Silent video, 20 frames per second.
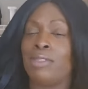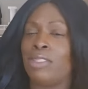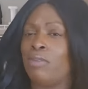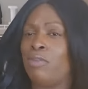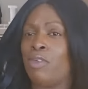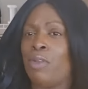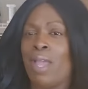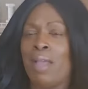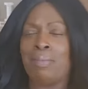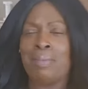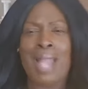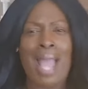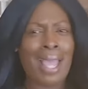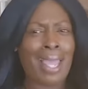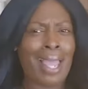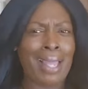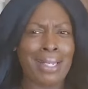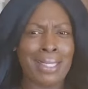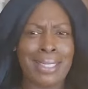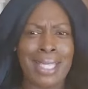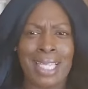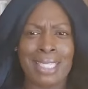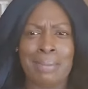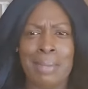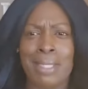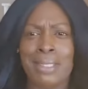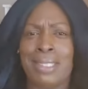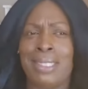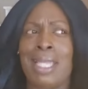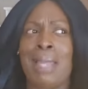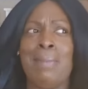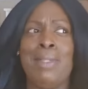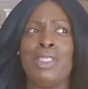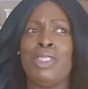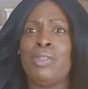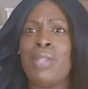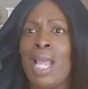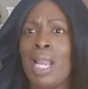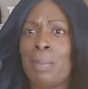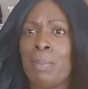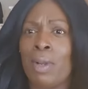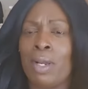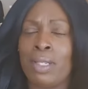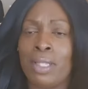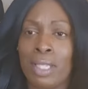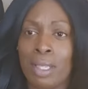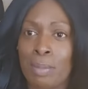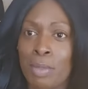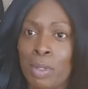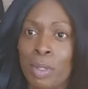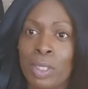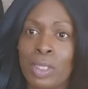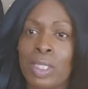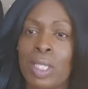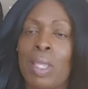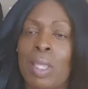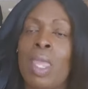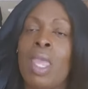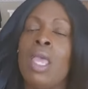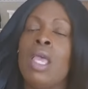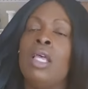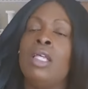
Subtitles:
So if you have not gotten a text message, that means you're not a part of the community.